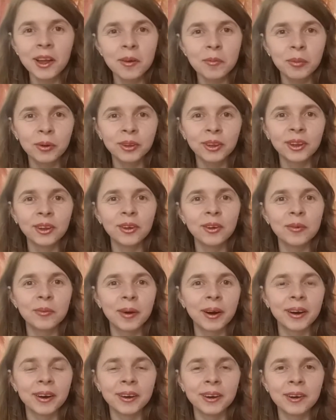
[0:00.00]
putting your
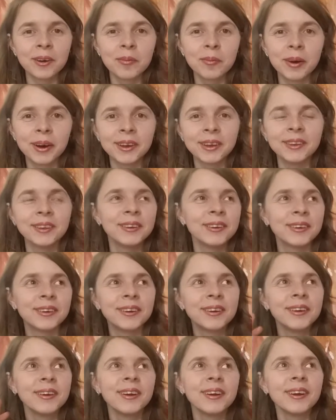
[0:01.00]
mind
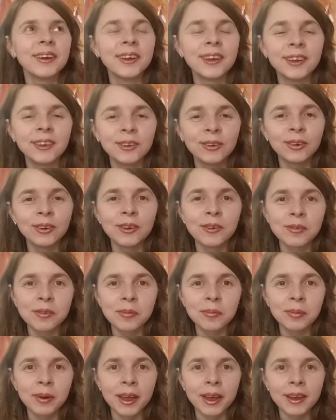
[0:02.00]
into a
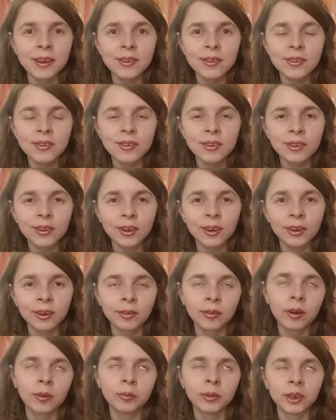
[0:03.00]
different place.
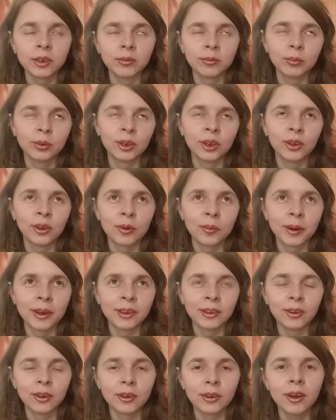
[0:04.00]
Putting your
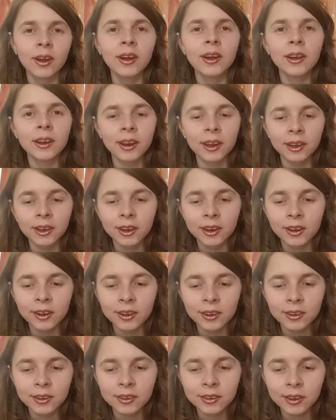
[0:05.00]
mind there, like
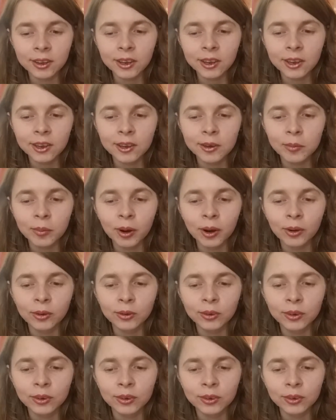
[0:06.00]
thinking
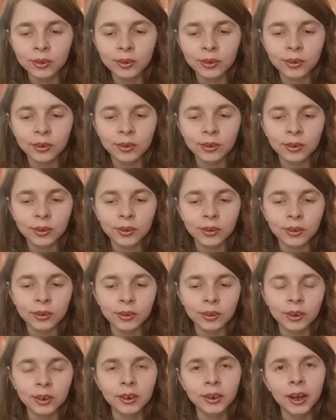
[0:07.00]
about
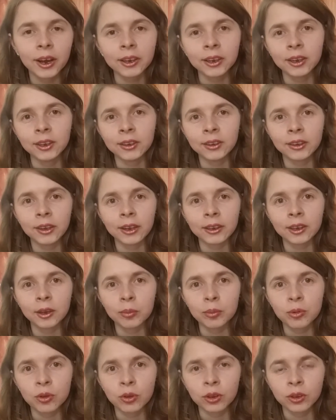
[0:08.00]
the nugget that
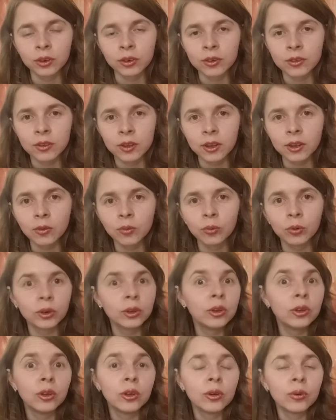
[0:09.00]
keeps you interested.
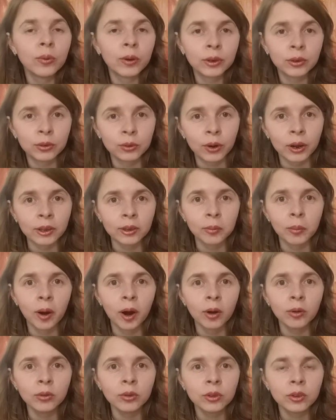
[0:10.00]
What do you want to write
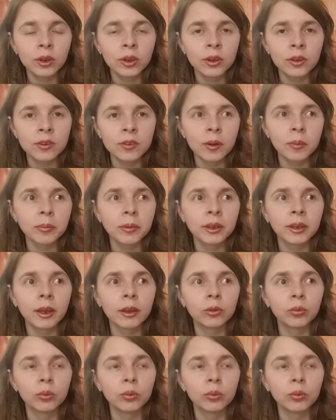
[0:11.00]
about? Something that